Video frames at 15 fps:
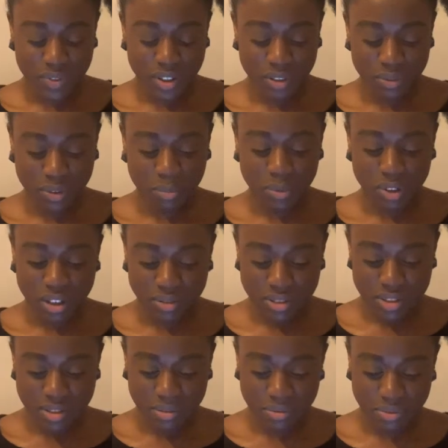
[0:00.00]
If I'm
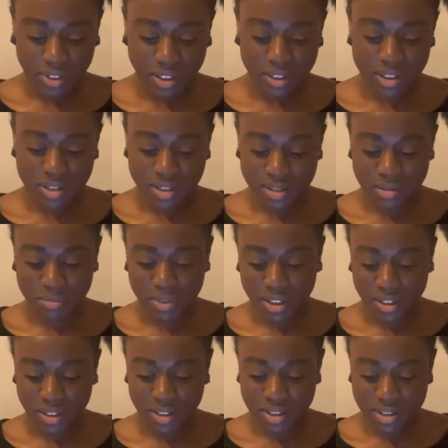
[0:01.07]
craving something, that doesn't
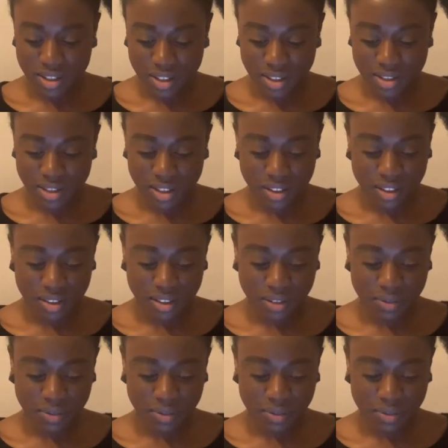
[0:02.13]
mean I need to eat it.